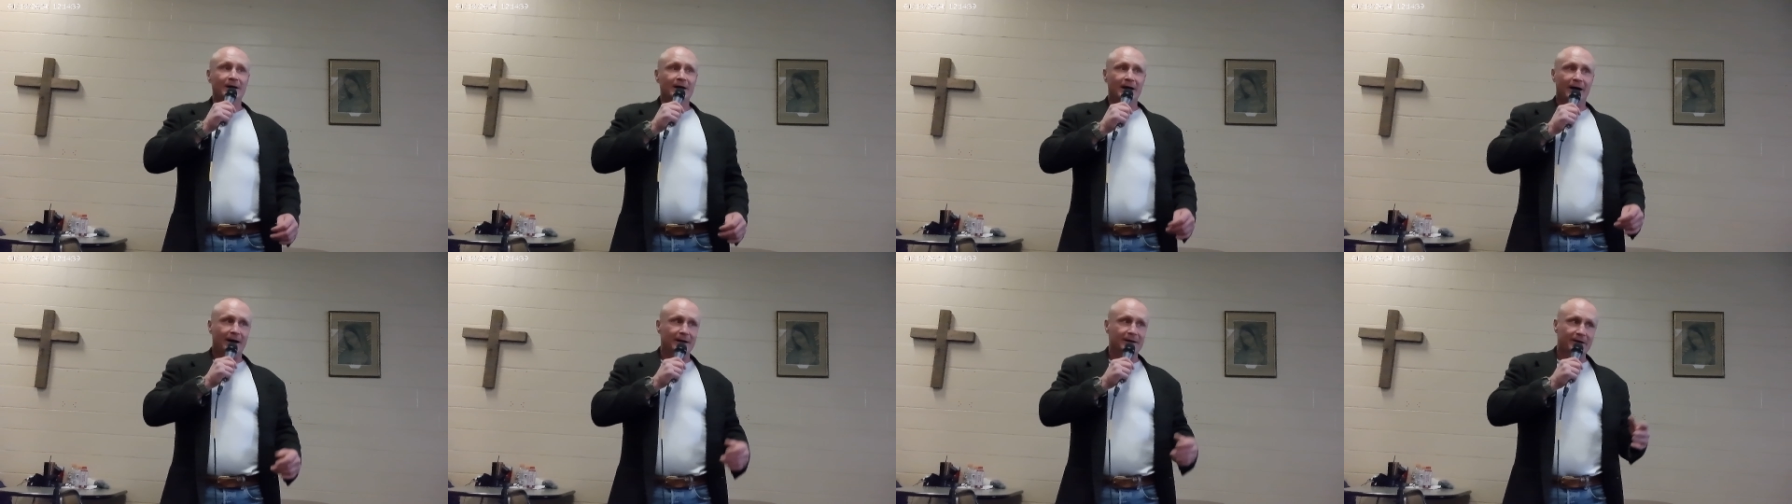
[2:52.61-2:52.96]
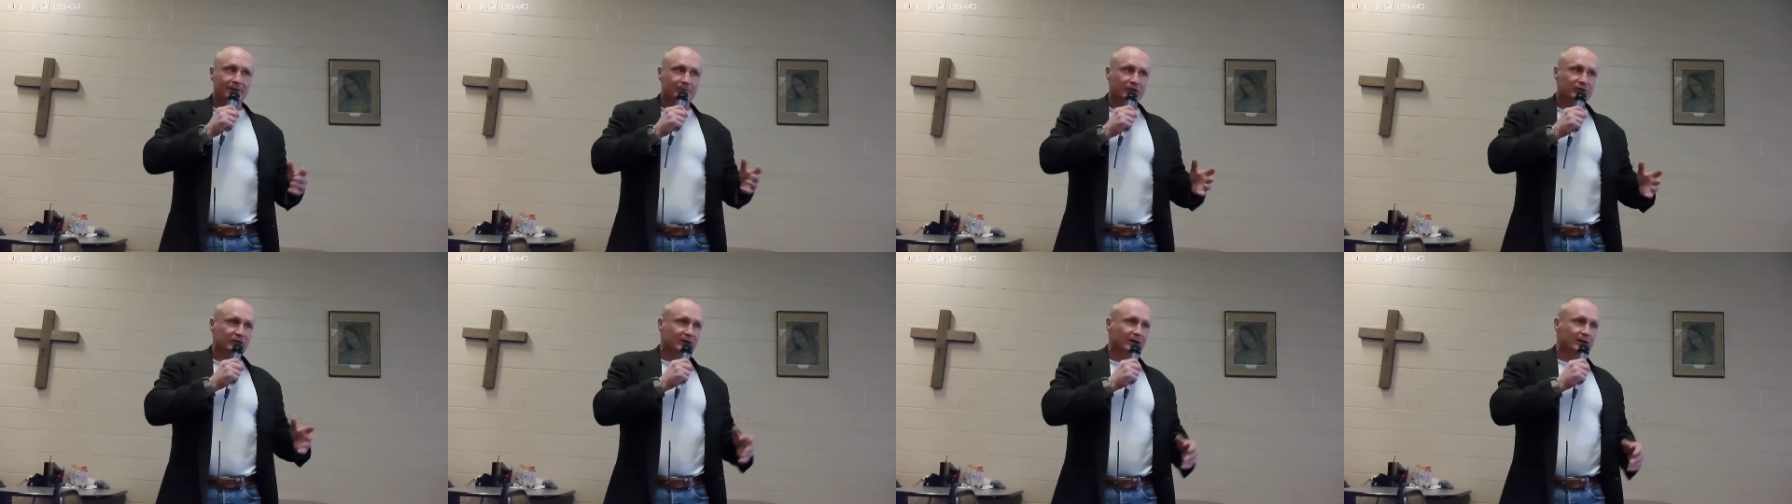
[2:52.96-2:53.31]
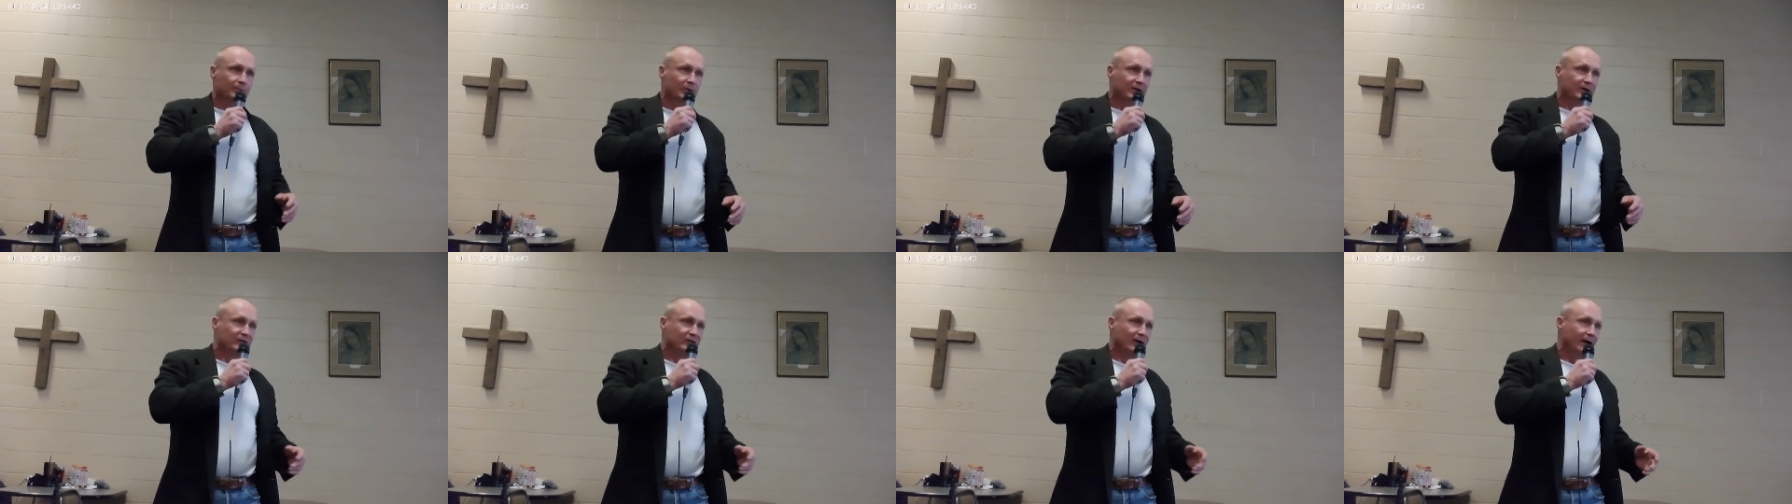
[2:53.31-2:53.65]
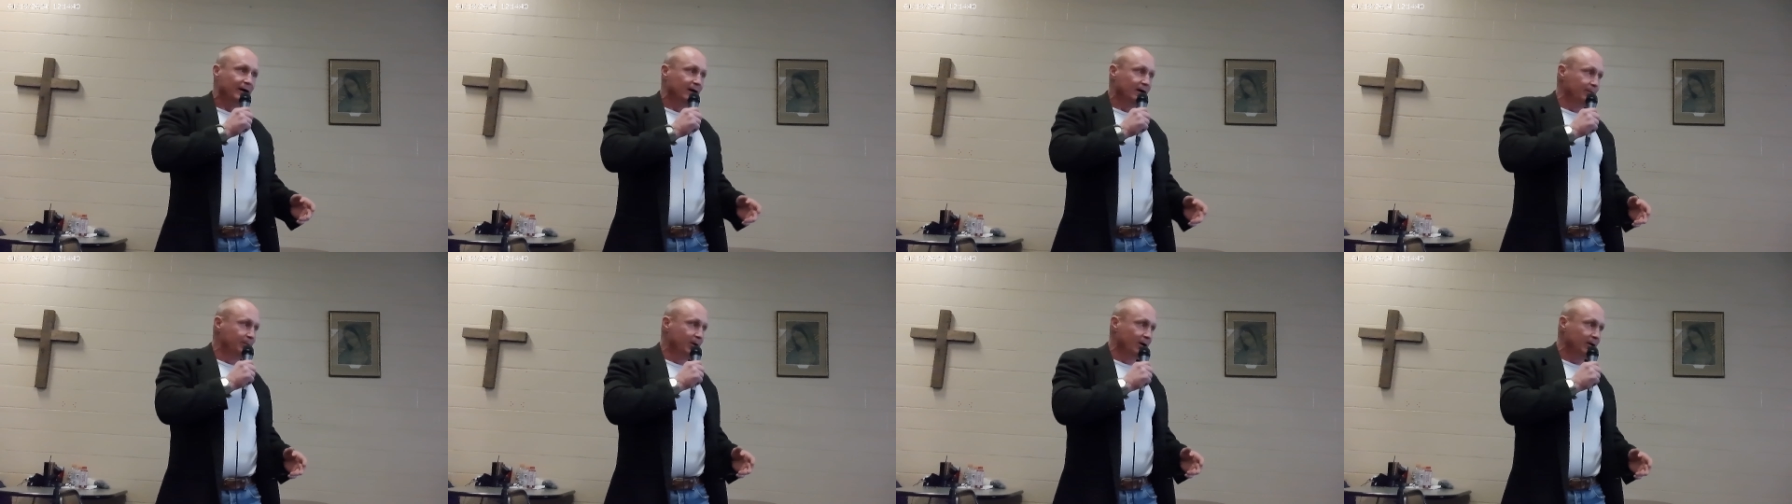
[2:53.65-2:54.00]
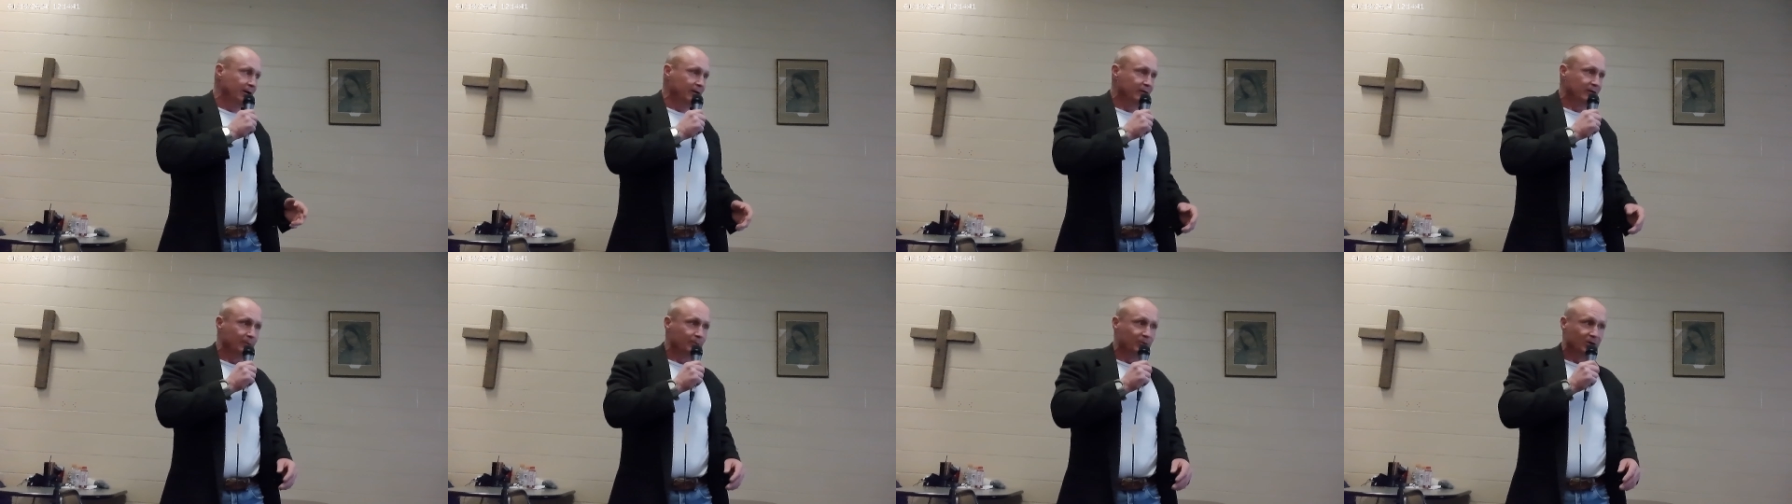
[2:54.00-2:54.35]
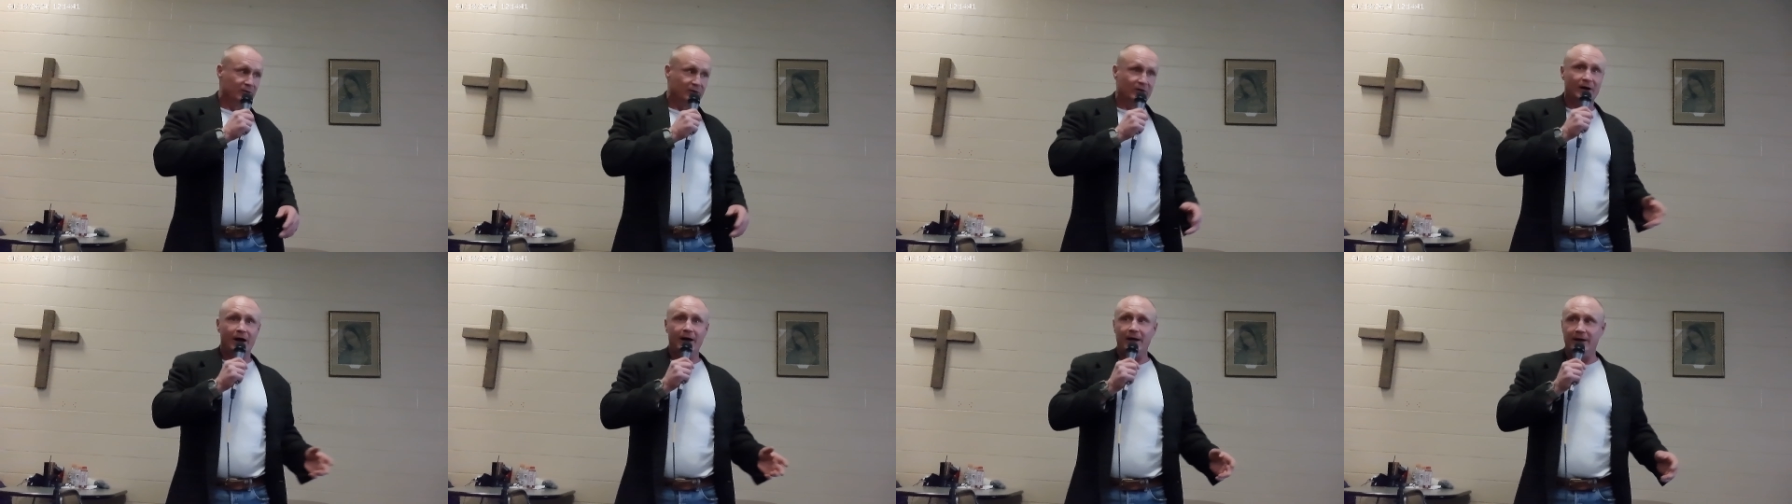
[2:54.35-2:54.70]
I never seen him excited about anything, but
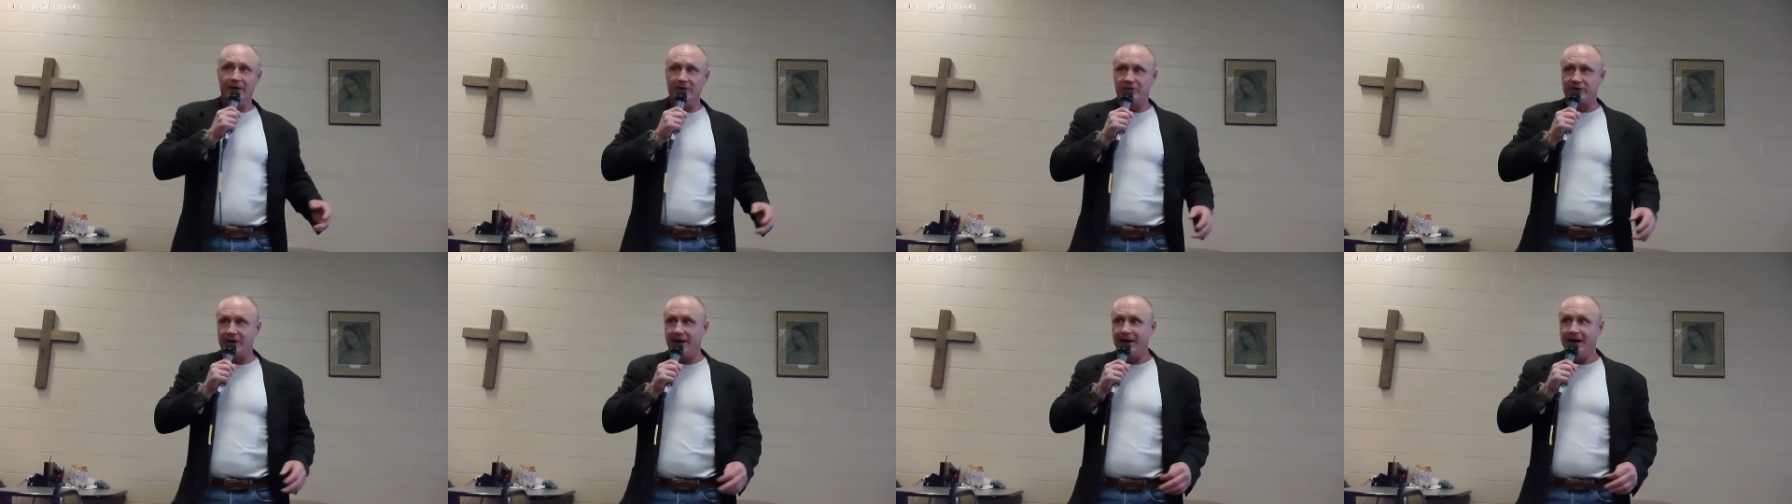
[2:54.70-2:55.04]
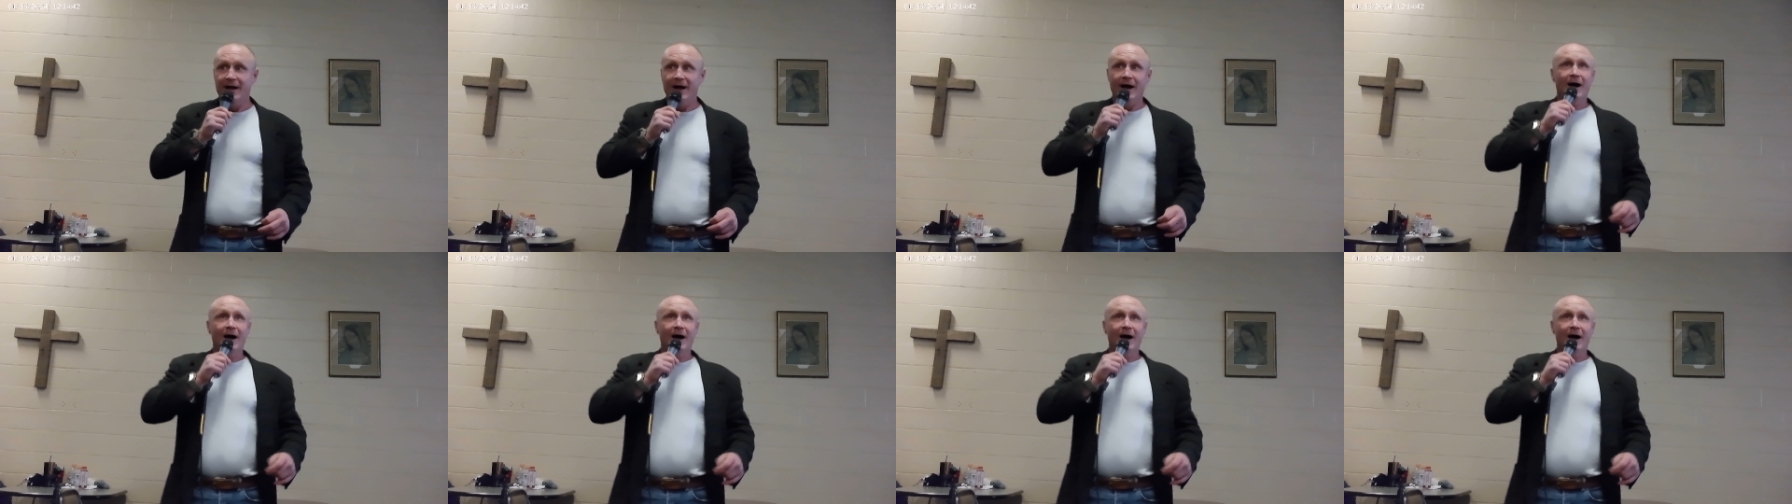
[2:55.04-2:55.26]
today he's like,